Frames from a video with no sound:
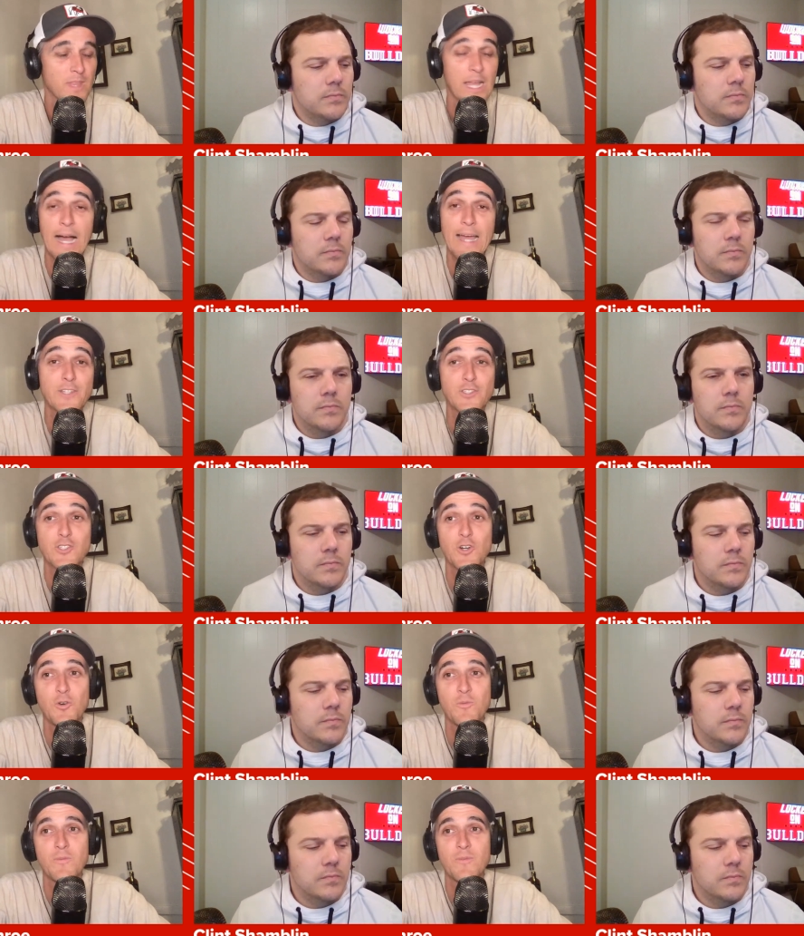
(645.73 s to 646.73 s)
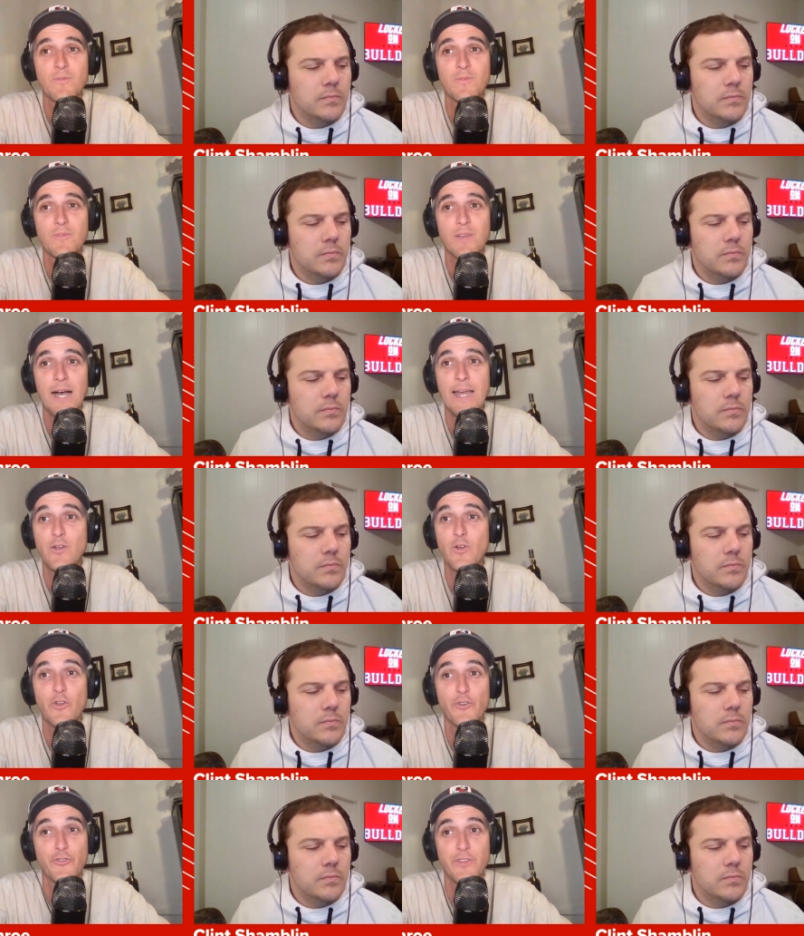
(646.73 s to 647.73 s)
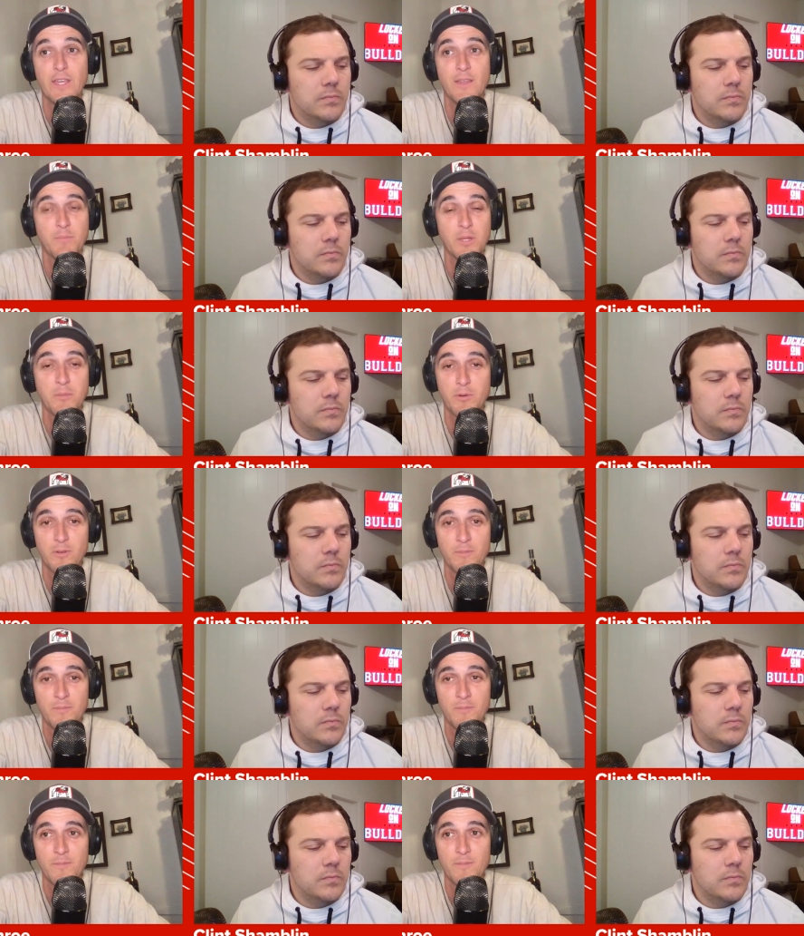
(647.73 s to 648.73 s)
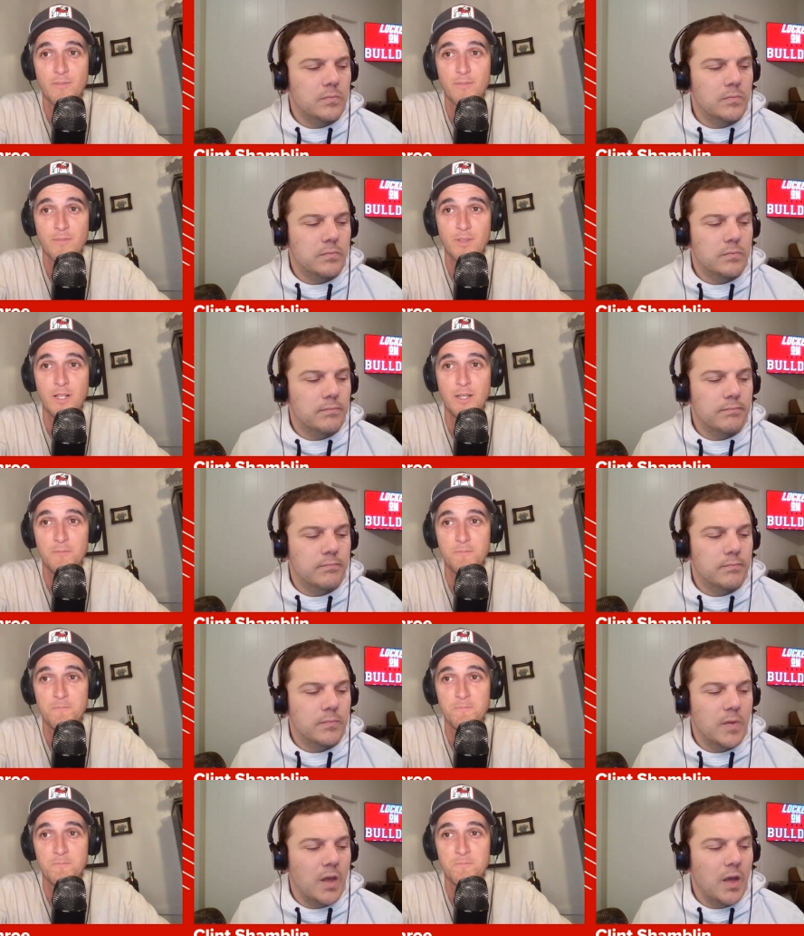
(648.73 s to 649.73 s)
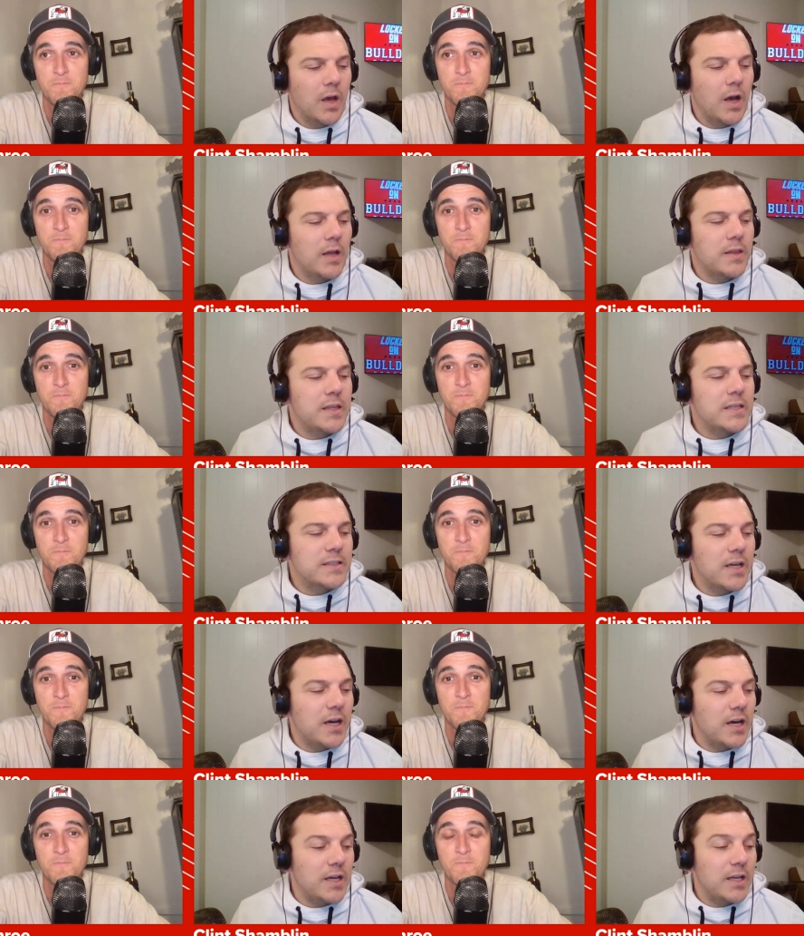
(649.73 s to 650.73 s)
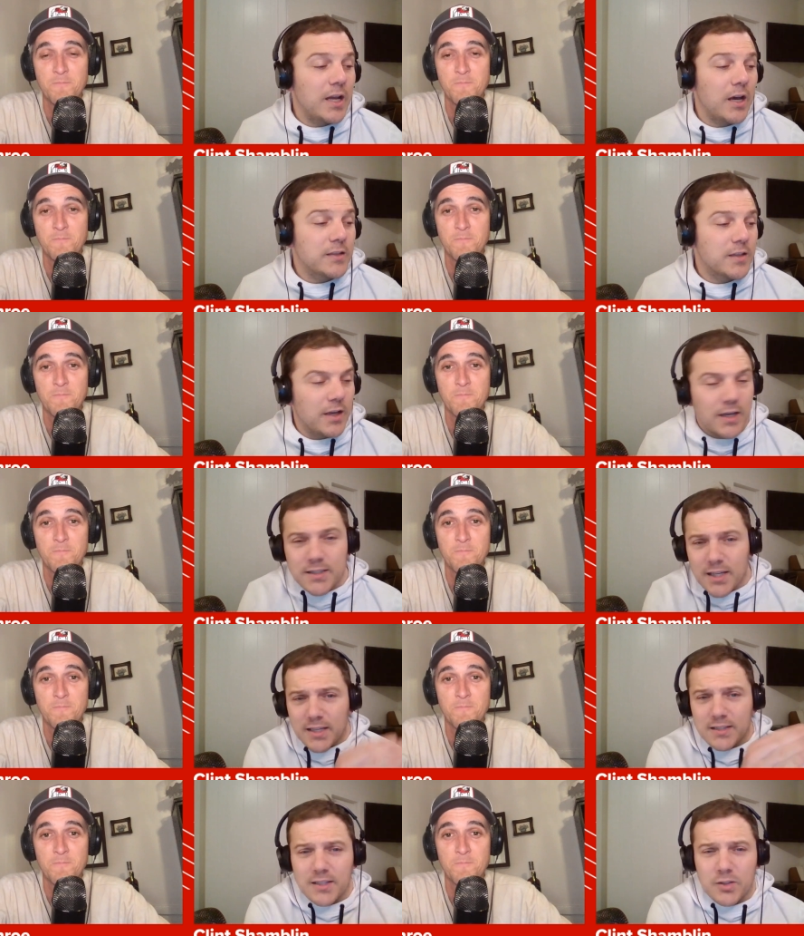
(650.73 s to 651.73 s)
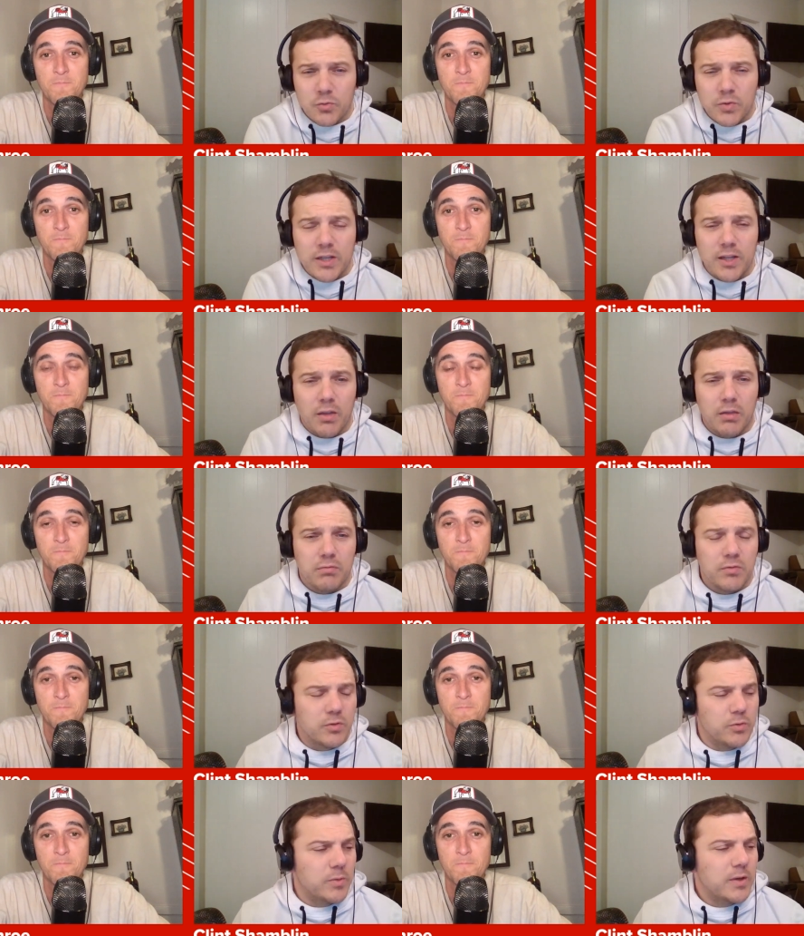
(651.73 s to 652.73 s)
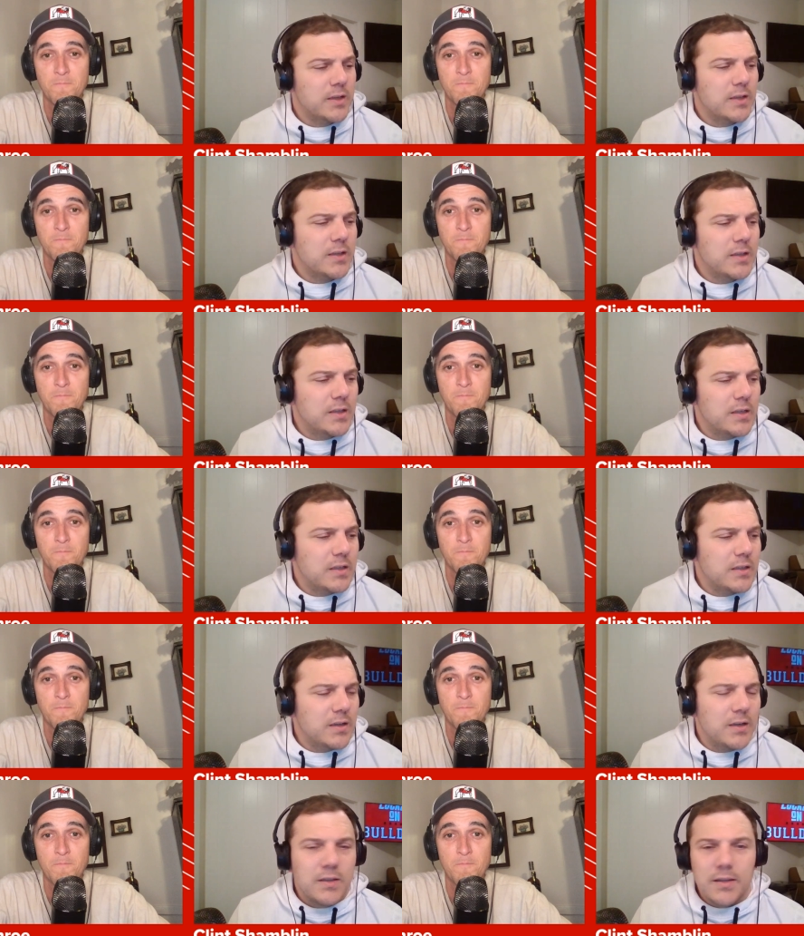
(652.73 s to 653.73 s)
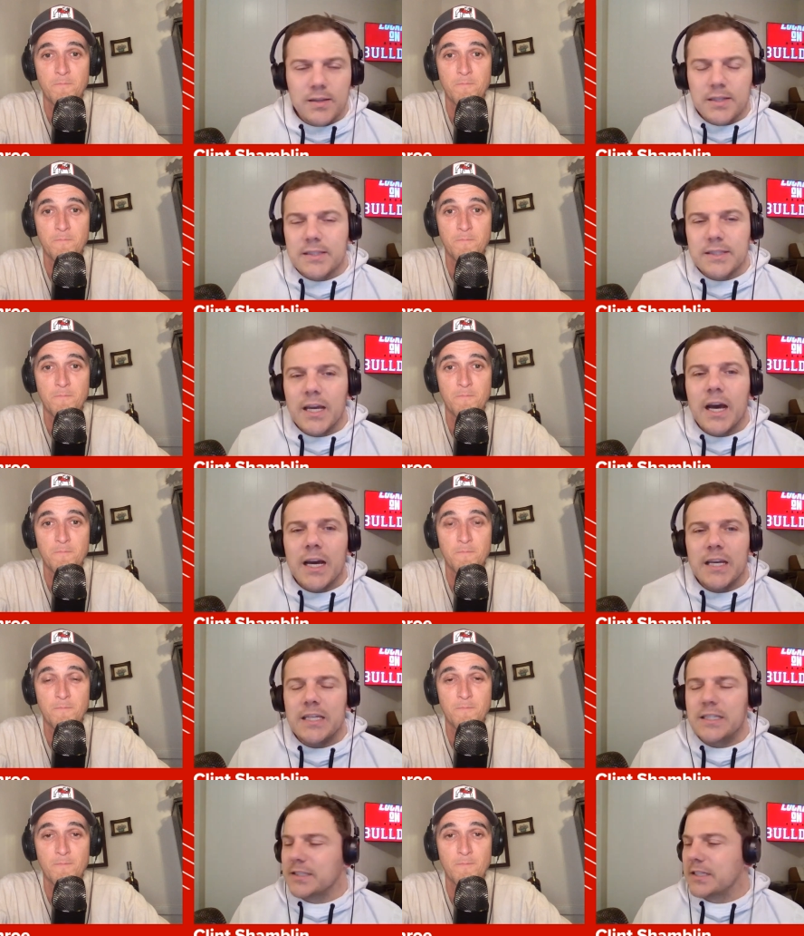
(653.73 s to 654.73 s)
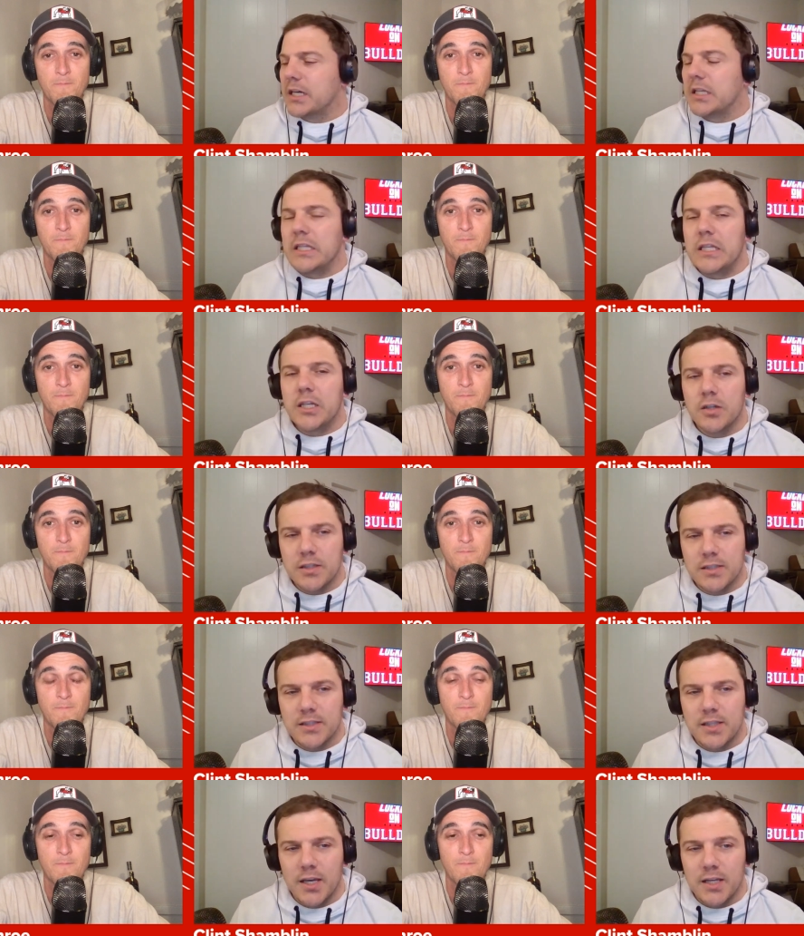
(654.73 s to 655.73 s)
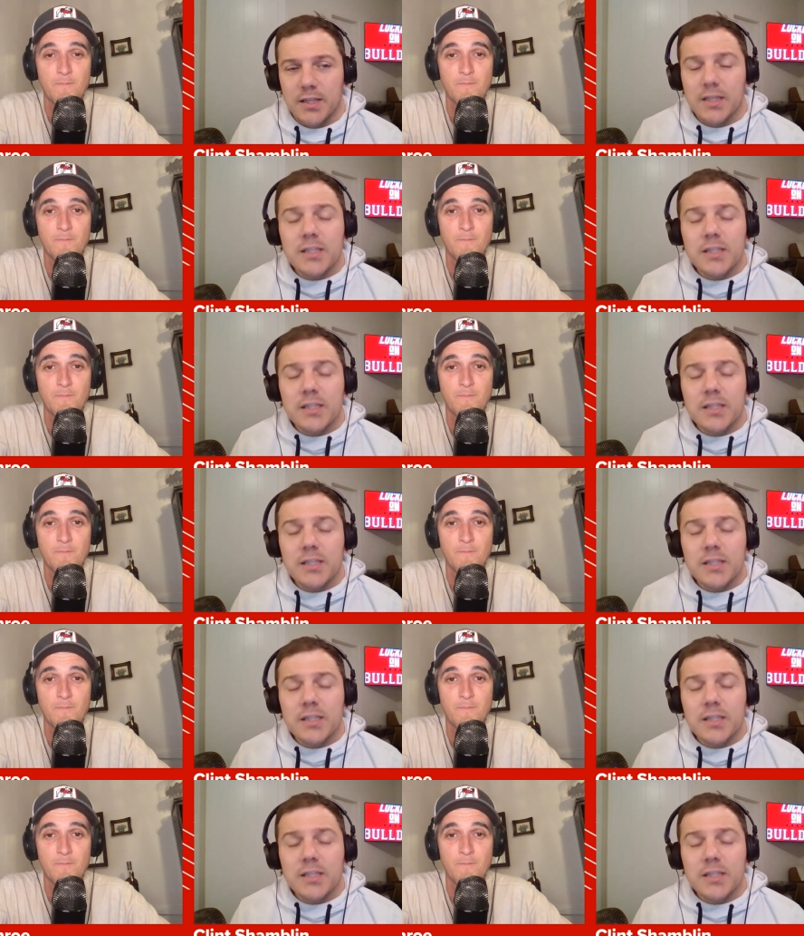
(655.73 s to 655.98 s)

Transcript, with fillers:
Speaker 1: I just don't. I don't understand people. Clint.
Speaker 2: This guy, now as I, as I continue reading through, this guy is clear as day.